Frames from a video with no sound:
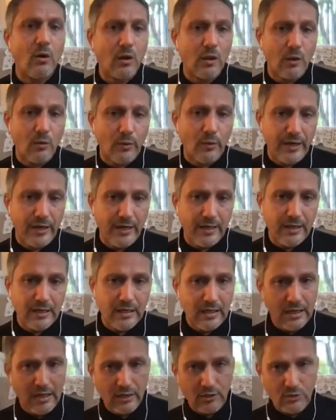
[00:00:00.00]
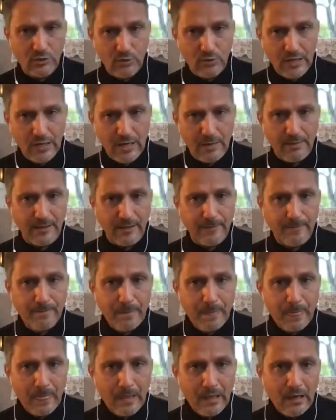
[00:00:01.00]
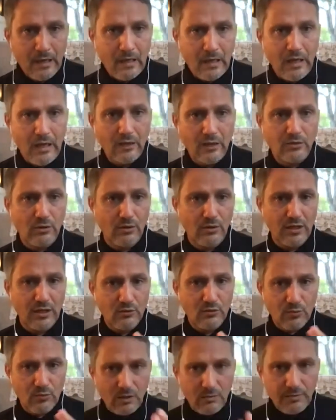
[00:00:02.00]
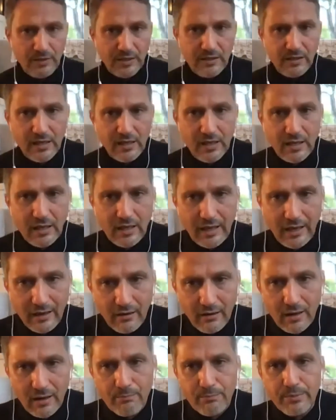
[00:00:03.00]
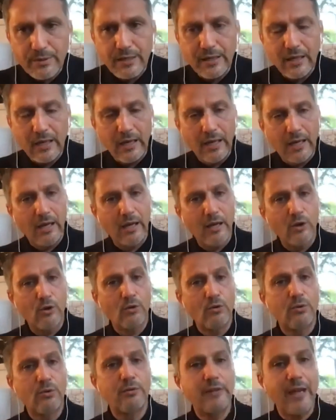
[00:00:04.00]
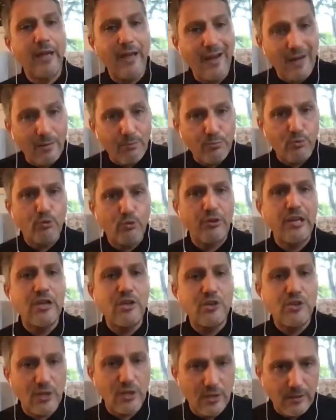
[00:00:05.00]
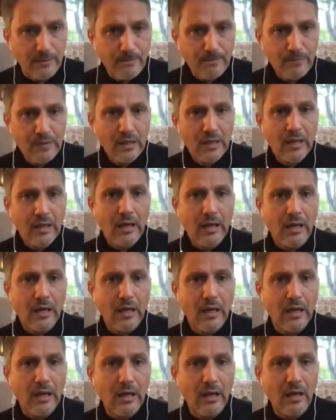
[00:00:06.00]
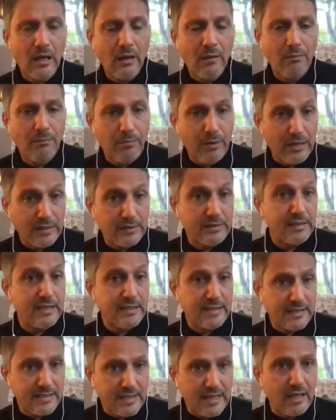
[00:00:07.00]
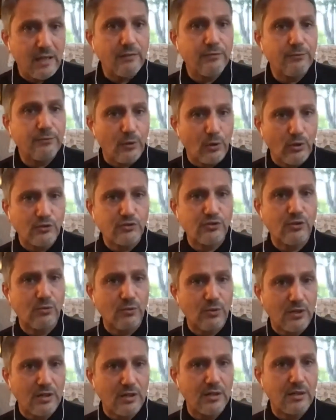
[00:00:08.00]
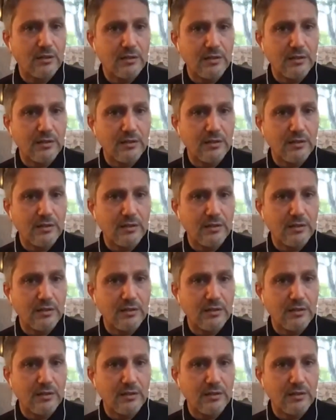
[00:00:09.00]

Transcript: the way to Yemen. So these will be the Arab region, but itself also were